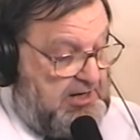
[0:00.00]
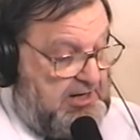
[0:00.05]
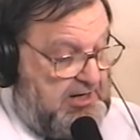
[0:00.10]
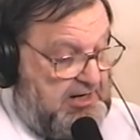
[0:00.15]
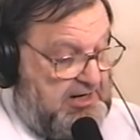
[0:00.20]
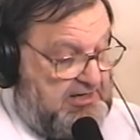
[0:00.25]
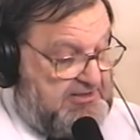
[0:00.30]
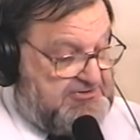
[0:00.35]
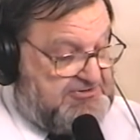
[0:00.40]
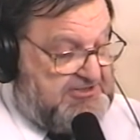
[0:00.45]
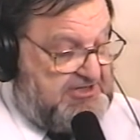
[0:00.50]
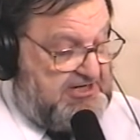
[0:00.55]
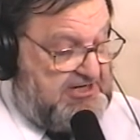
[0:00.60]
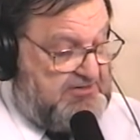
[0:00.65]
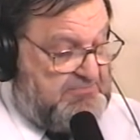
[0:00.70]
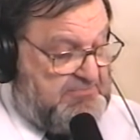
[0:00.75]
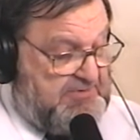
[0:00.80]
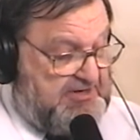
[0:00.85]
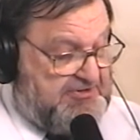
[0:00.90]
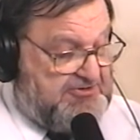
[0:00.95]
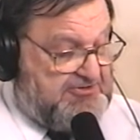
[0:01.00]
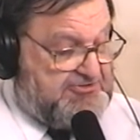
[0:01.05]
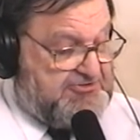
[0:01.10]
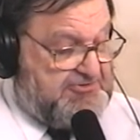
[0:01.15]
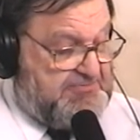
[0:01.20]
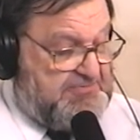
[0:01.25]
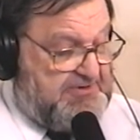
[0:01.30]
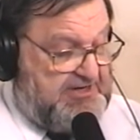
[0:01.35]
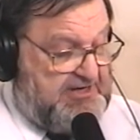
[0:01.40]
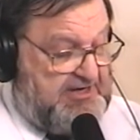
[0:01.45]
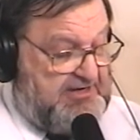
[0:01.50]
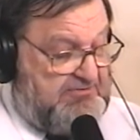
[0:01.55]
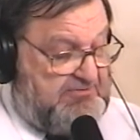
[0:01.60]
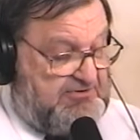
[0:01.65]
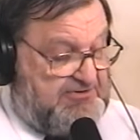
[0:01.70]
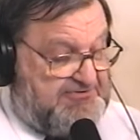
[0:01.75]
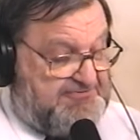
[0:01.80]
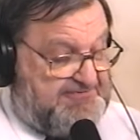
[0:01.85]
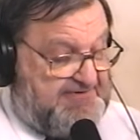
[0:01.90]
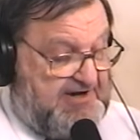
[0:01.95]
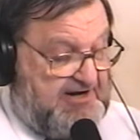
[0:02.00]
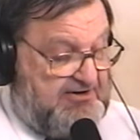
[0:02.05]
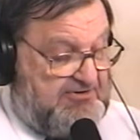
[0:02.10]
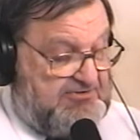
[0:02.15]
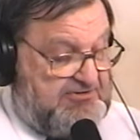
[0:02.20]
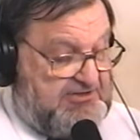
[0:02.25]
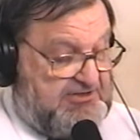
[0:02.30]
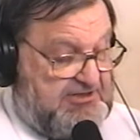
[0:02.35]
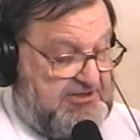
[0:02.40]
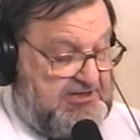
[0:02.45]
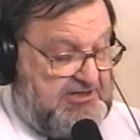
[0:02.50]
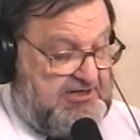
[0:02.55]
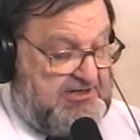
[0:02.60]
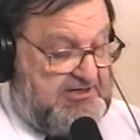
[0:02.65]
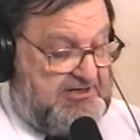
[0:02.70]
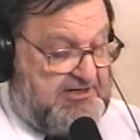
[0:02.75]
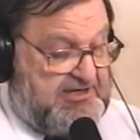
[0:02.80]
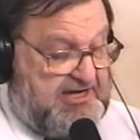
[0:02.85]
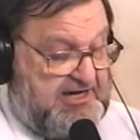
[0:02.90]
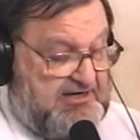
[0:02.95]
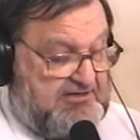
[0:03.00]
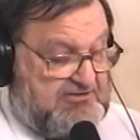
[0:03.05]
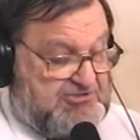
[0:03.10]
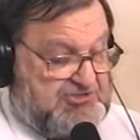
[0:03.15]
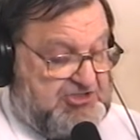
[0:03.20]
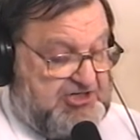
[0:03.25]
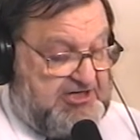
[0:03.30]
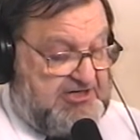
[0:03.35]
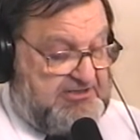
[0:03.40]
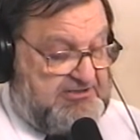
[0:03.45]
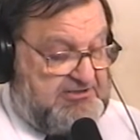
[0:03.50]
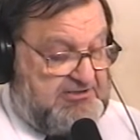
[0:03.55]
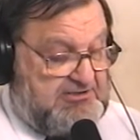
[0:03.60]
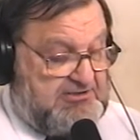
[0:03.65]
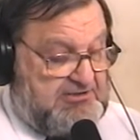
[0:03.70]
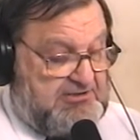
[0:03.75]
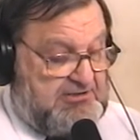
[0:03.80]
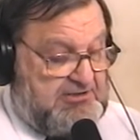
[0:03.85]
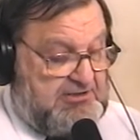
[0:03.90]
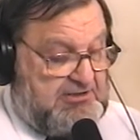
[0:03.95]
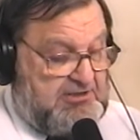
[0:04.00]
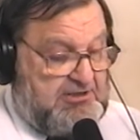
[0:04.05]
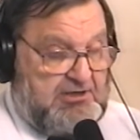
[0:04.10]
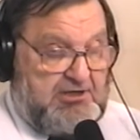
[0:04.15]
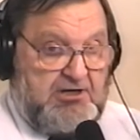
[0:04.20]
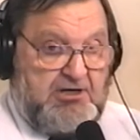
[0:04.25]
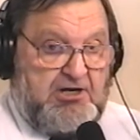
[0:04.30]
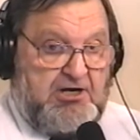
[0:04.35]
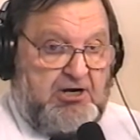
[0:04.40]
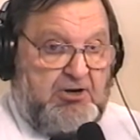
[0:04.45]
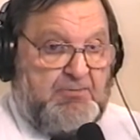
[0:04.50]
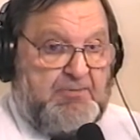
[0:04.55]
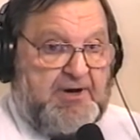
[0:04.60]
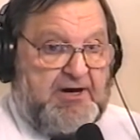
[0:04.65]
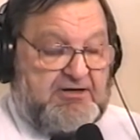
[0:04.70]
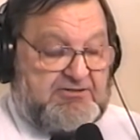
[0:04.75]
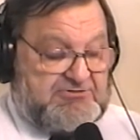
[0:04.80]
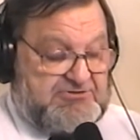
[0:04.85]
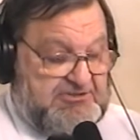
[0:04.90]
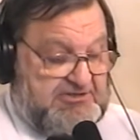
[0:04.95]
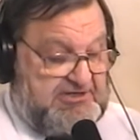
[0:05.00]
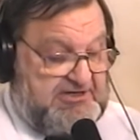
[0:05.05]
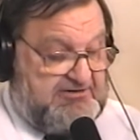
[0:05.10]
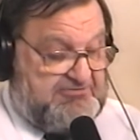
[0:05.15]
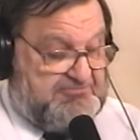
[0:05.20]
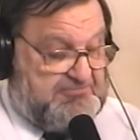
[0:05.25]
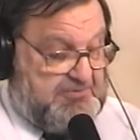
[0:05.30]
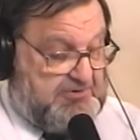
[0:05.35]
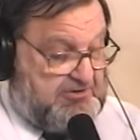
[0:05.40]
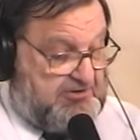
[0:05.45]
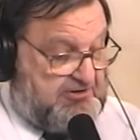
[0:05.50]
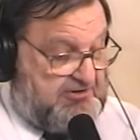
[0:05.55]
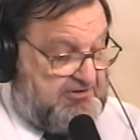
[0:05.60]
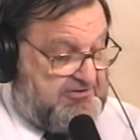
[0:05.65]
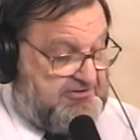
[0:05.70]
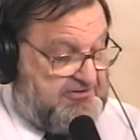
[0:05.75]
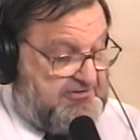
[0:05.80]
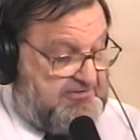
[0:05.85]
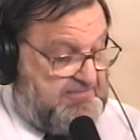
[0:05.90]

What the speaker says: A teen mother-to-be was found in a cowshed about to give birth.